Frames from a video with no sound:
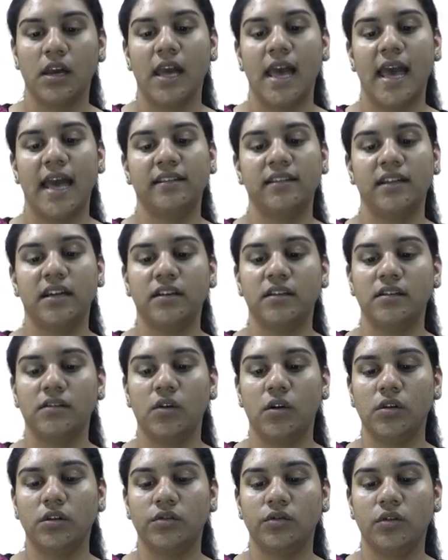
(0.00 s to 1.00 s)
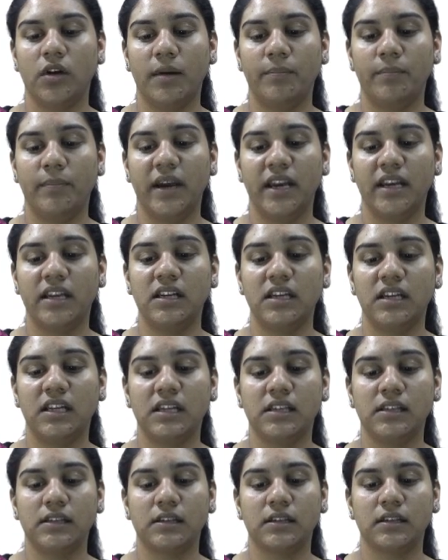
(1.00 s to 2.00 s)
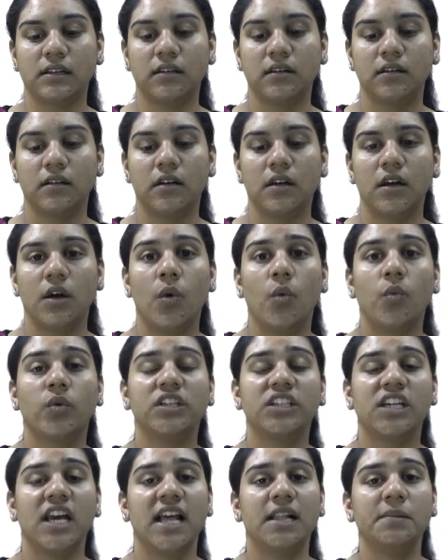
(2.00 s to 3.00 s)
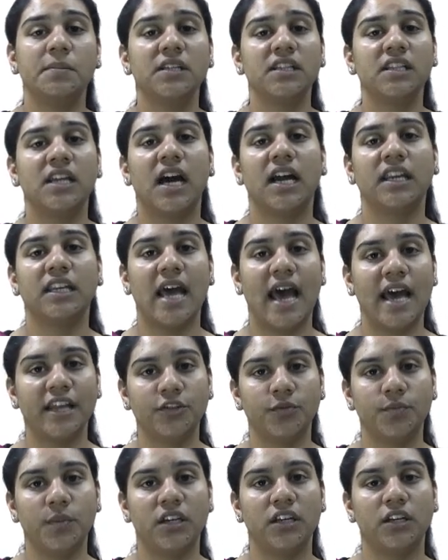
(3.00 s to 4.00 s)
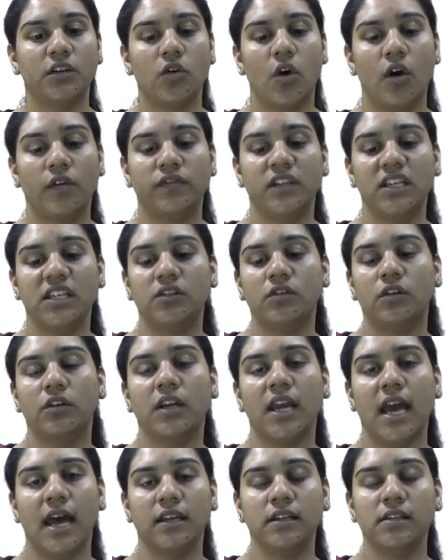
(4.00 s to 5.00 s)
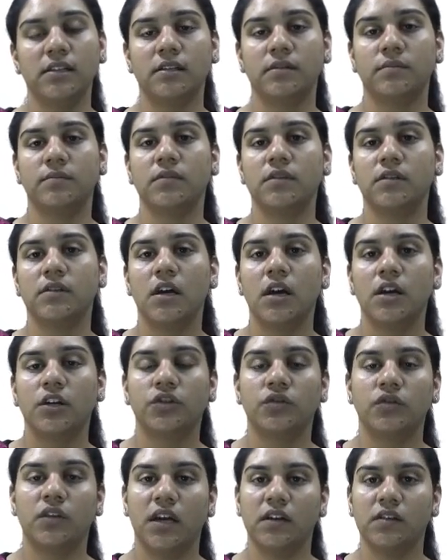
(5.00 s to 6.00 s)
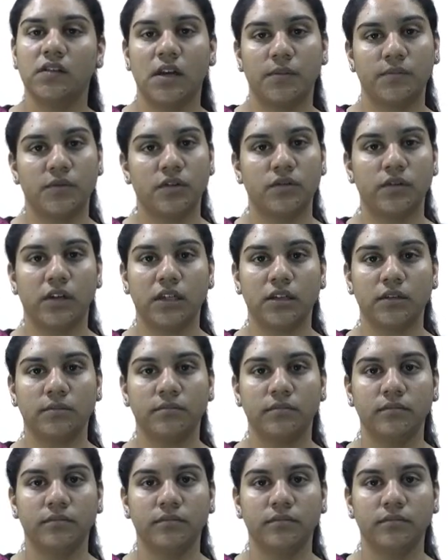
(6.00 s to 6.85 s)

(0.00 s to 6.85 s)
and there is also a pedal disc which helps in the attachment of these organisms to their substratum.